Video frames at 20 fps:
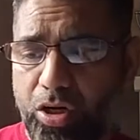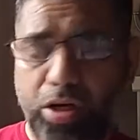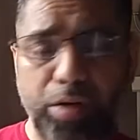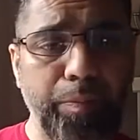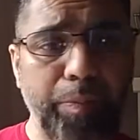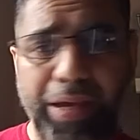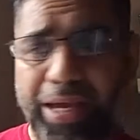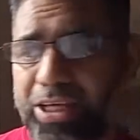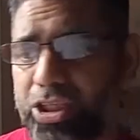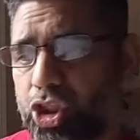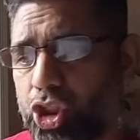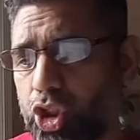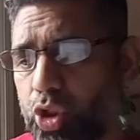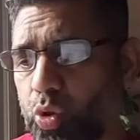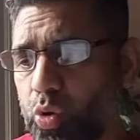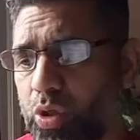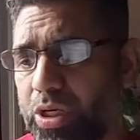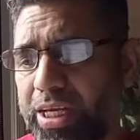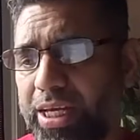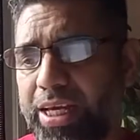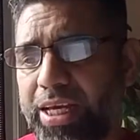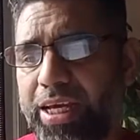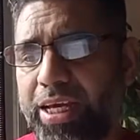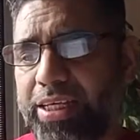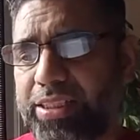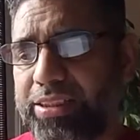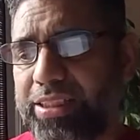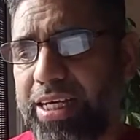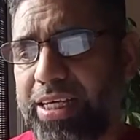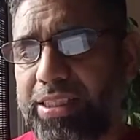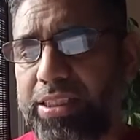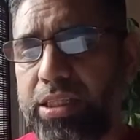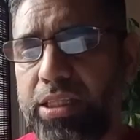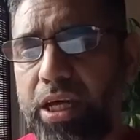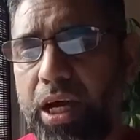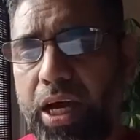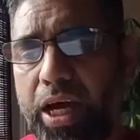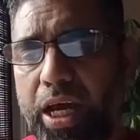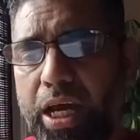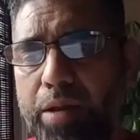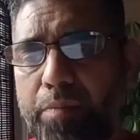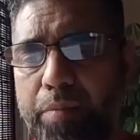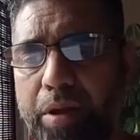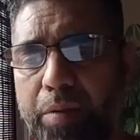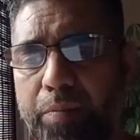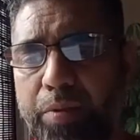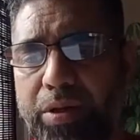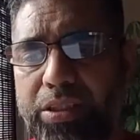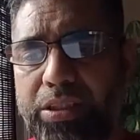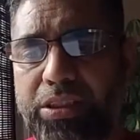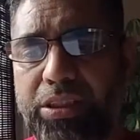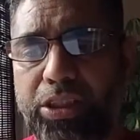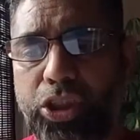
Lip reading: on page 2, it says 9 members